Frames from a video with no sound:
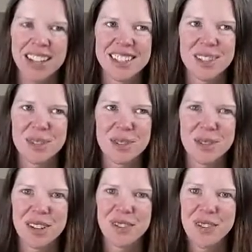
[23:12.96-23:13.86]
So
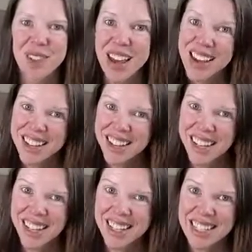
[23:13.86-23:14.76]
tune in for that,
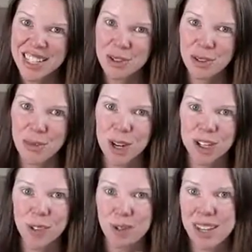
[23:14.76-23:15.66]
and you can
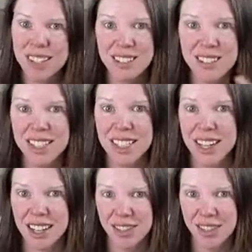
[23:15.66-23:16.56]
watch the rest of the
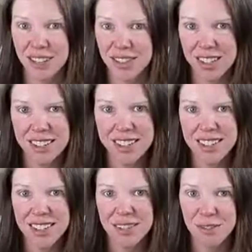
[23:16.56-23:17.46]
Detox Your Life
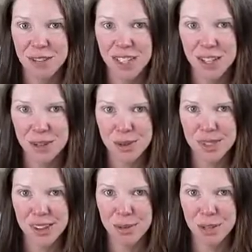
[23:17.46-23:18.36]
series
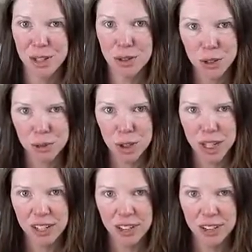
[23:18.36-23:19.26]
videos on my YouTube
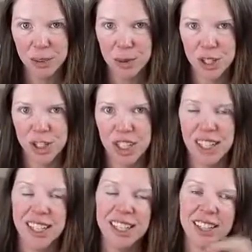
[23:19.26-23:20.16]
channel, which
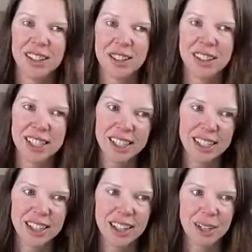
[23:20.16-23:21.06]
there's a
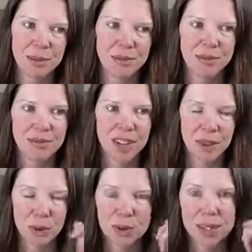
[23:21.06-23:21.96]
link on
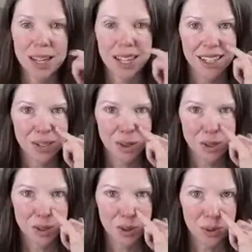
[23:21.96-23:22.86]
the website, and
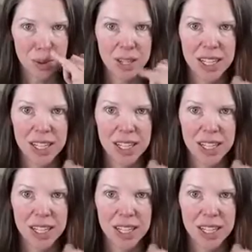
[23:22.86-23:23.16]
also